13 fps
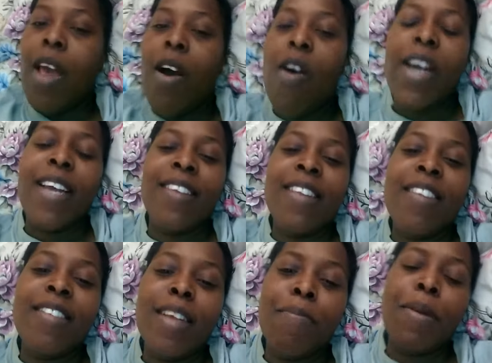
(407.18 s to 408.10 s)
Okay, there
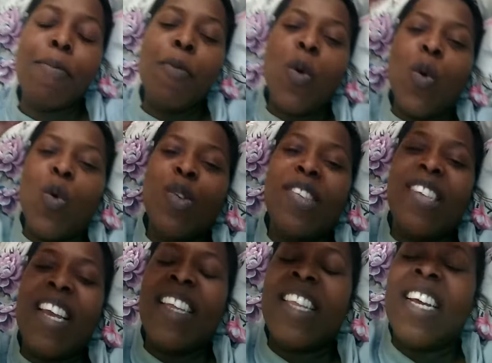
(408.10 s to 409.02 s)
are some people who
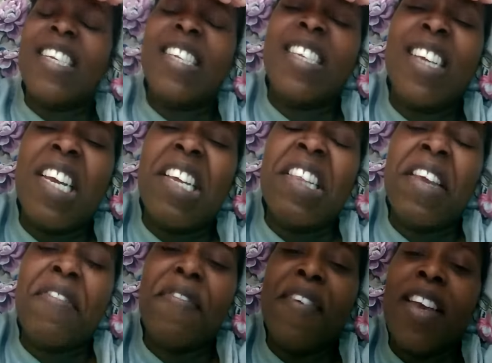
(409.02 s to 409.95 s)
say that
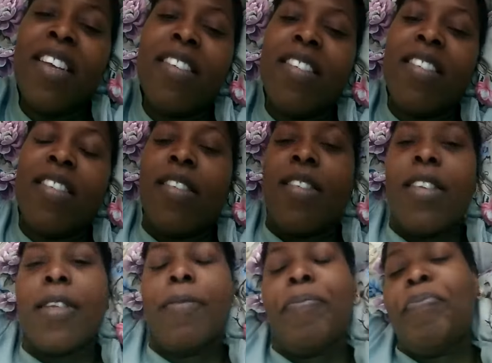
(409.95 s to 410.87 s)
they face
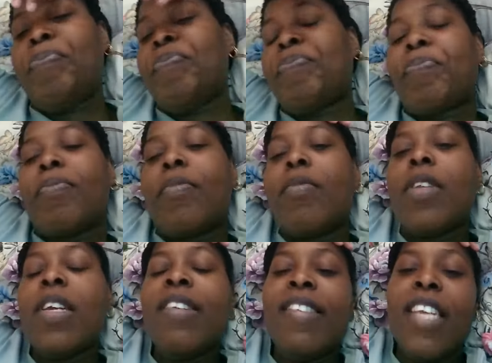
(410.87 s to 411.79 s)

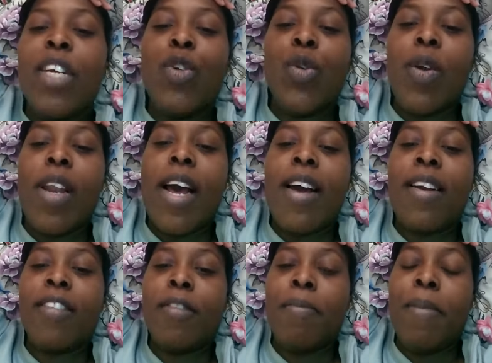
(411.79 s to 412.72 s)
sexual
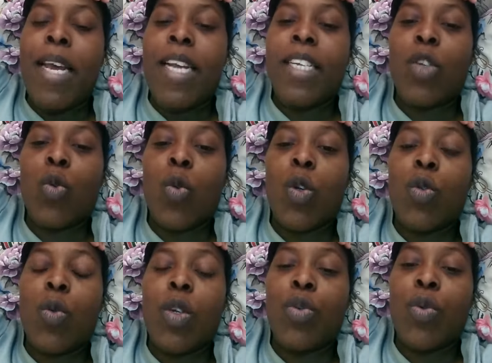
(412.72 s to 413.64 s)
harassment,
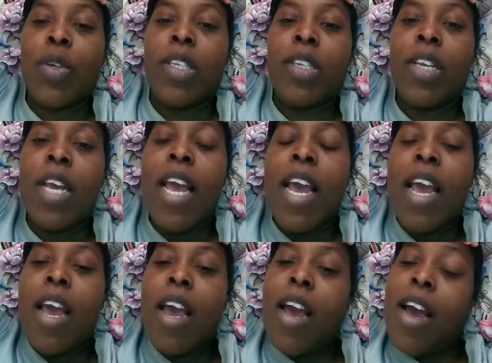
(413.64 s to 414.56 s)
what.
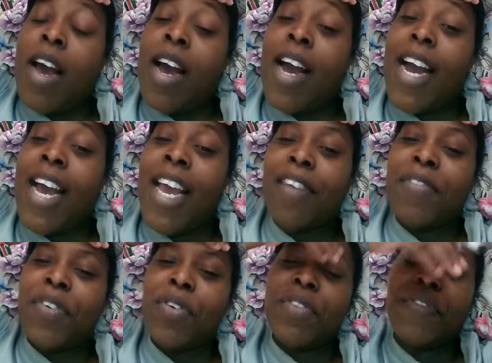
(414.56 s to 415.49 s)
I
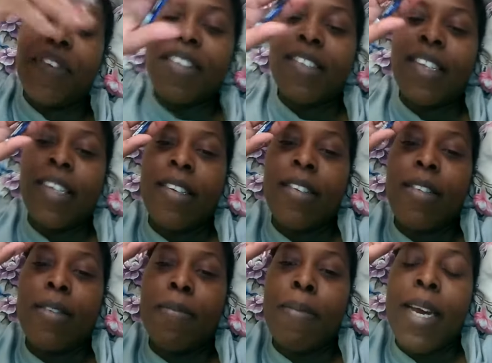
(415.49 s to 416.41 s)
have not faced this,
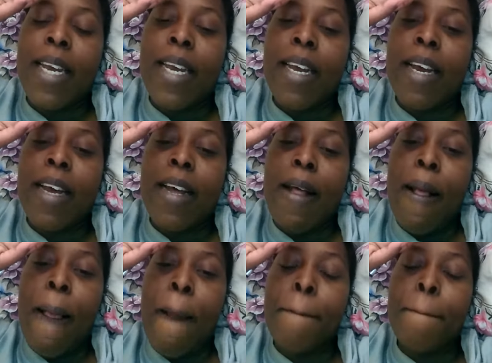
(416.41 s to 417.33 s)
but